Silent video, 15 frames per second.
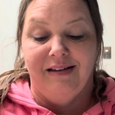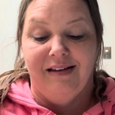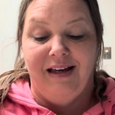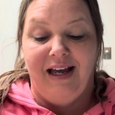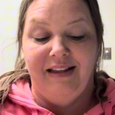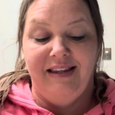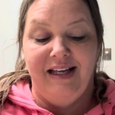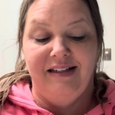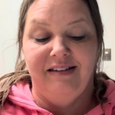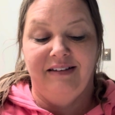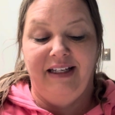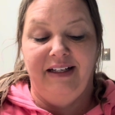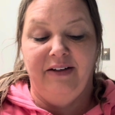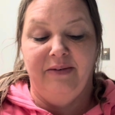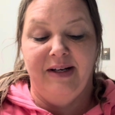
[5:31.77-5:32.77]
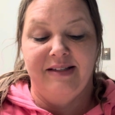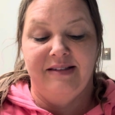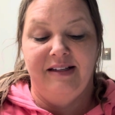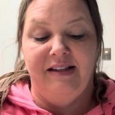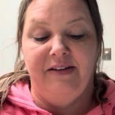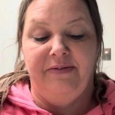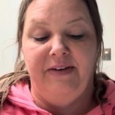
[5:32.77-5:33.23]
Had they delayed
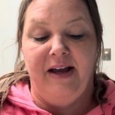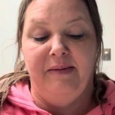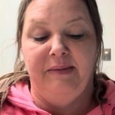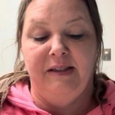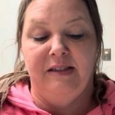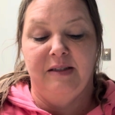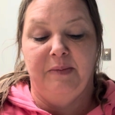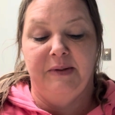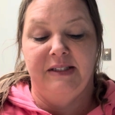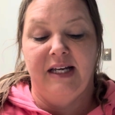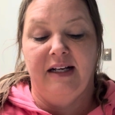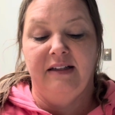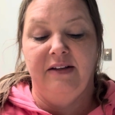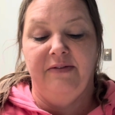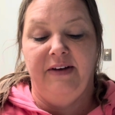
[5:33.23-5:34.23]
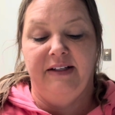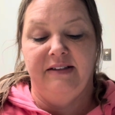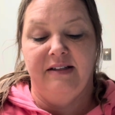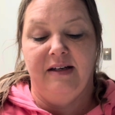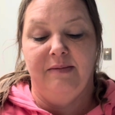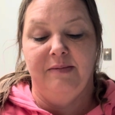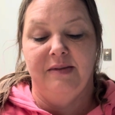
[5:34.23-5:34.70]
arresting the family to protect the
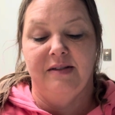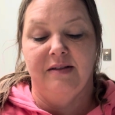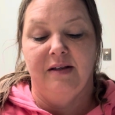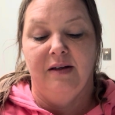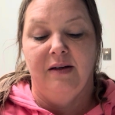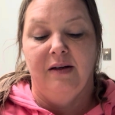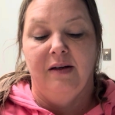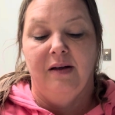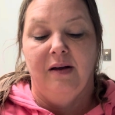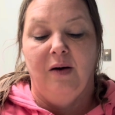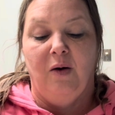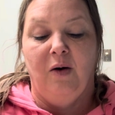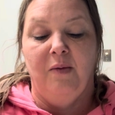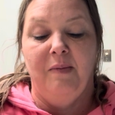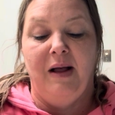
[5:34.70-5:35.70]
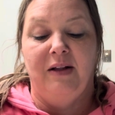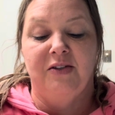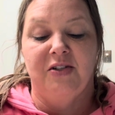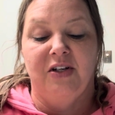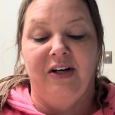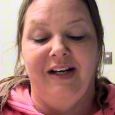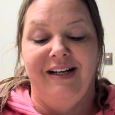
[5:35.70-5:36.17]
victims or
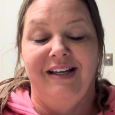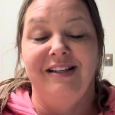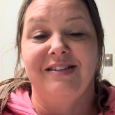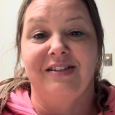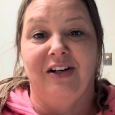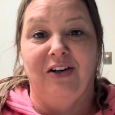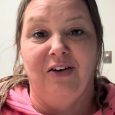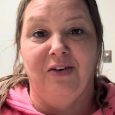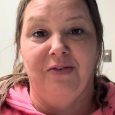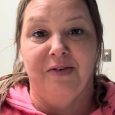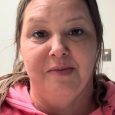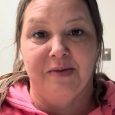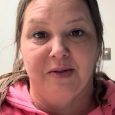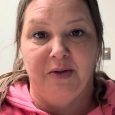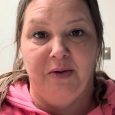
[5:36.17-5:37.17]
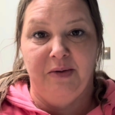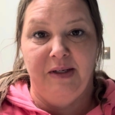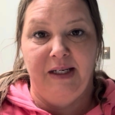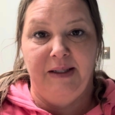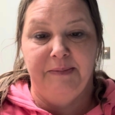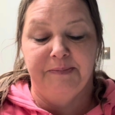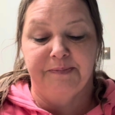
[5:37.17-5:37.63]
Melcher and his circle from
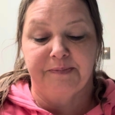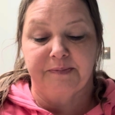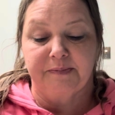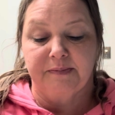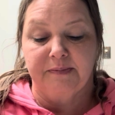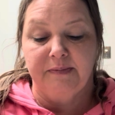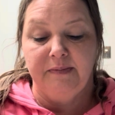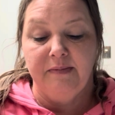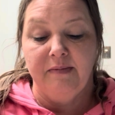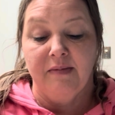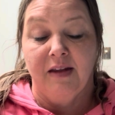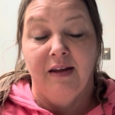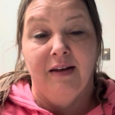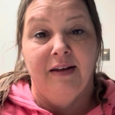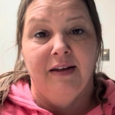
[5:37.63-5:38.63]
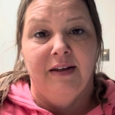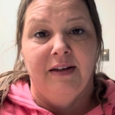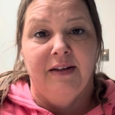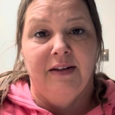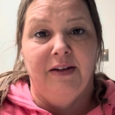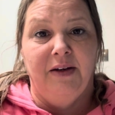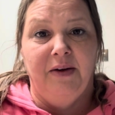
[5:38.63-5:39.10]
scrutiny?
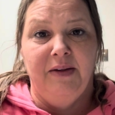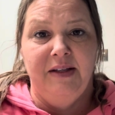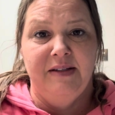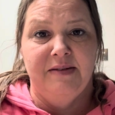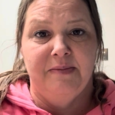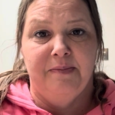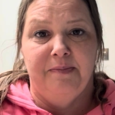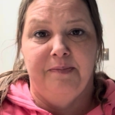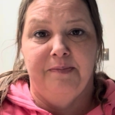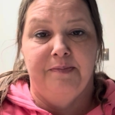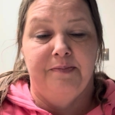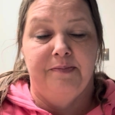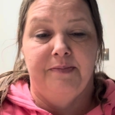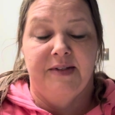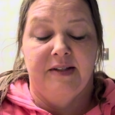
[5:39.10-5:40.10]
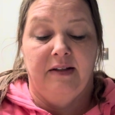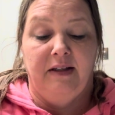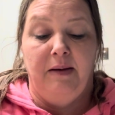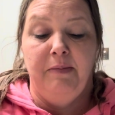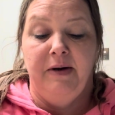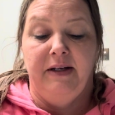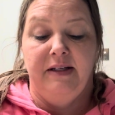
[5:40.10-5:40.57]
You know, these
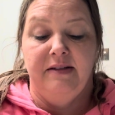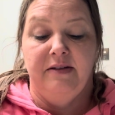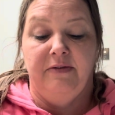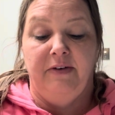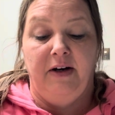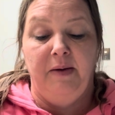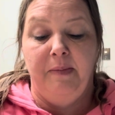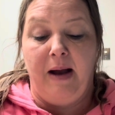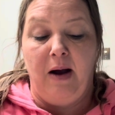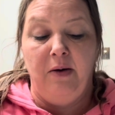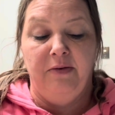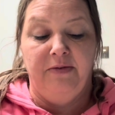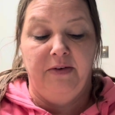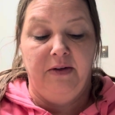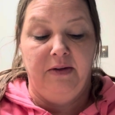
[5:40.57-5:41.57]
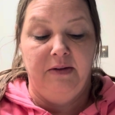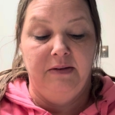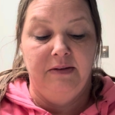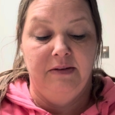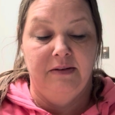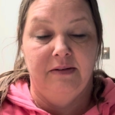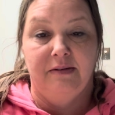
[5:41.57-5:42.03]
celebrities are very powerful.
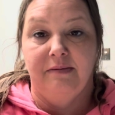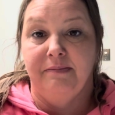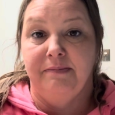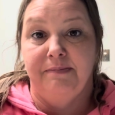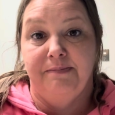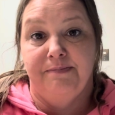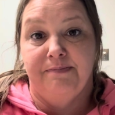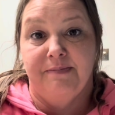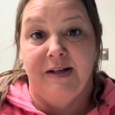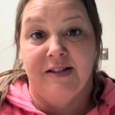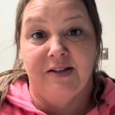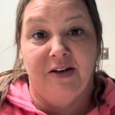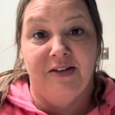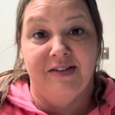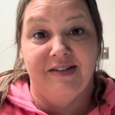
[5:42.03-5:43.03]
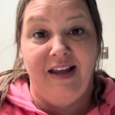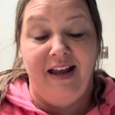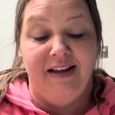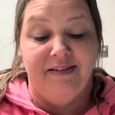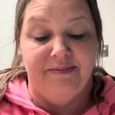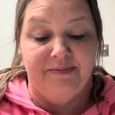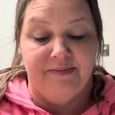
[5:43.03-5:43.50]
It's hard to
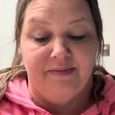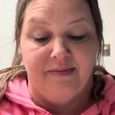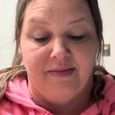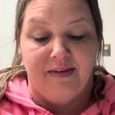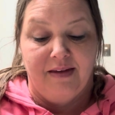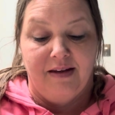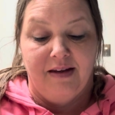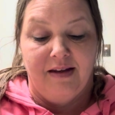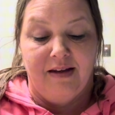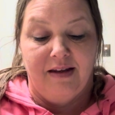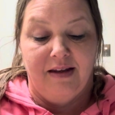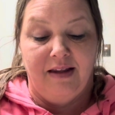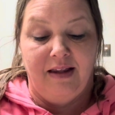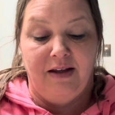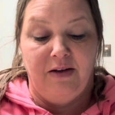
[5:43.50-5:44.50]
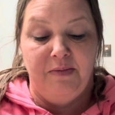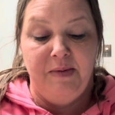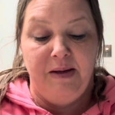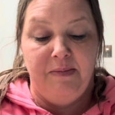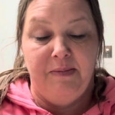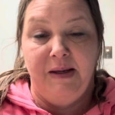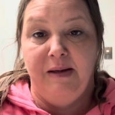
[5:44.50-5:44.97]
say. They could
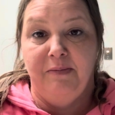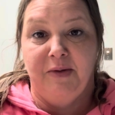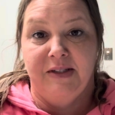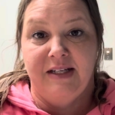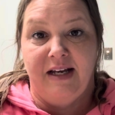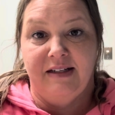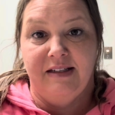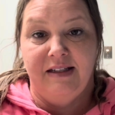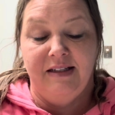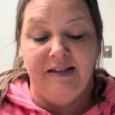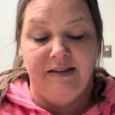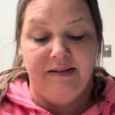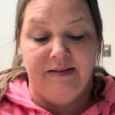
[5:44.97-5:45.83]
be being protected.